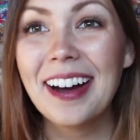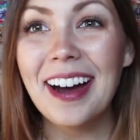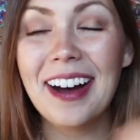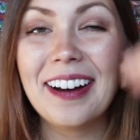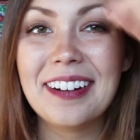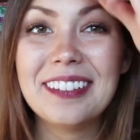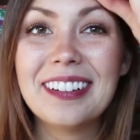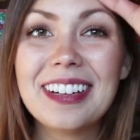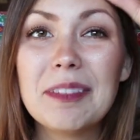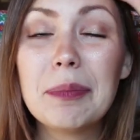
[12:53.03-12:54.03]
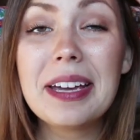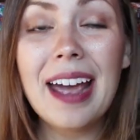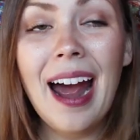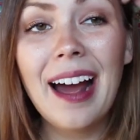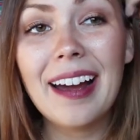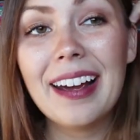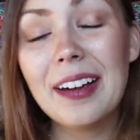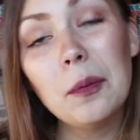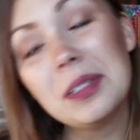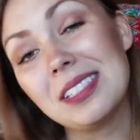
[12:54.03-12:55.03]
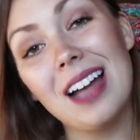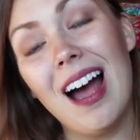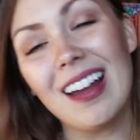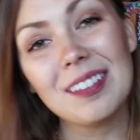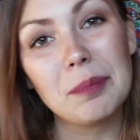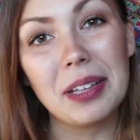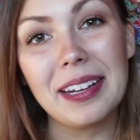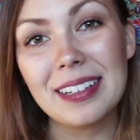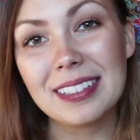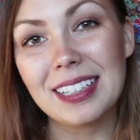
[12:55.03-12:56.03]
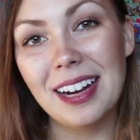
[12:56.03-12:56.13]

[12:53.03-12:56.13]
Uh, but yeah, it was not planned.